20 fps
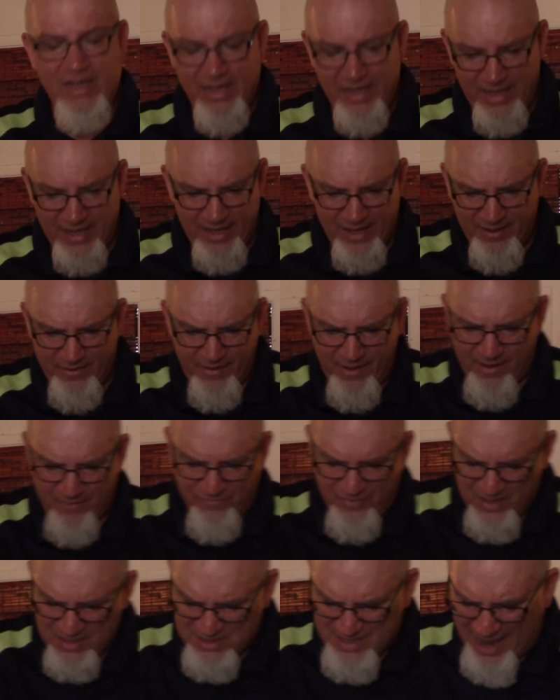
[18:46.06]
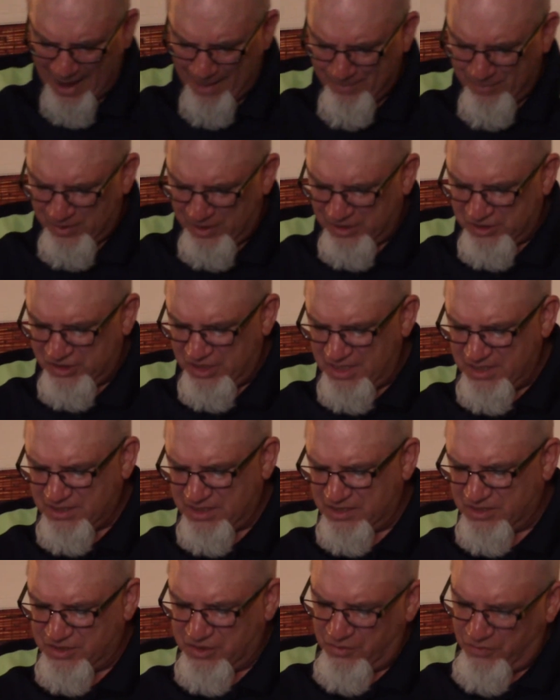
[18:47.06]
If this happened to
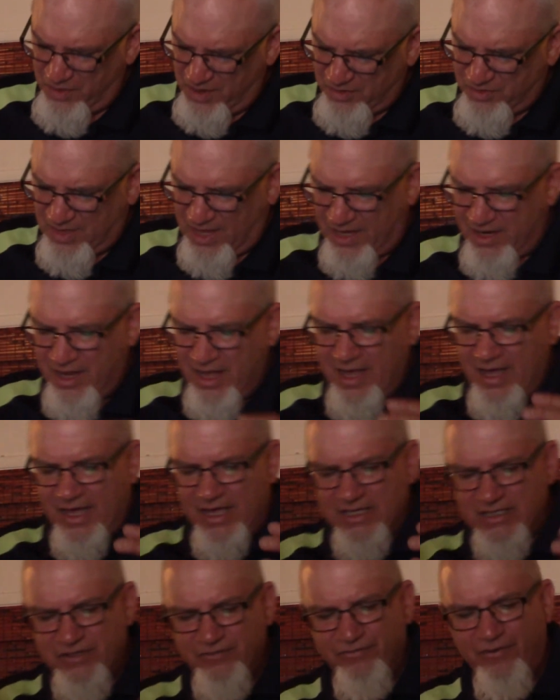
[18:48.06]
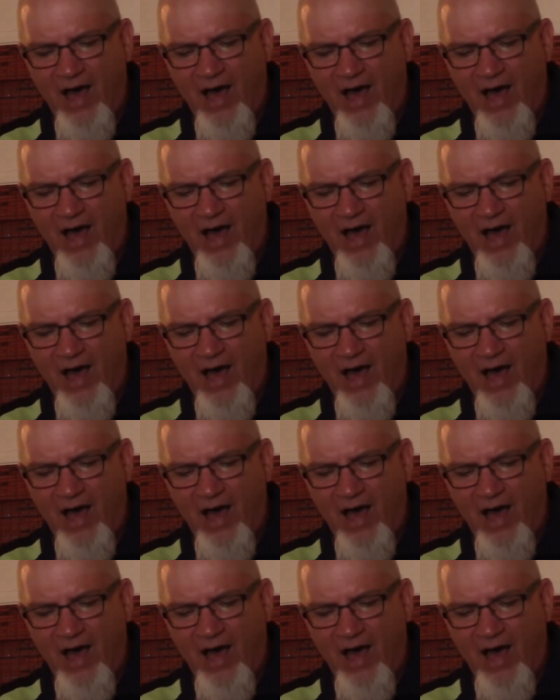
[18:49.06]
Jesus, do you think that his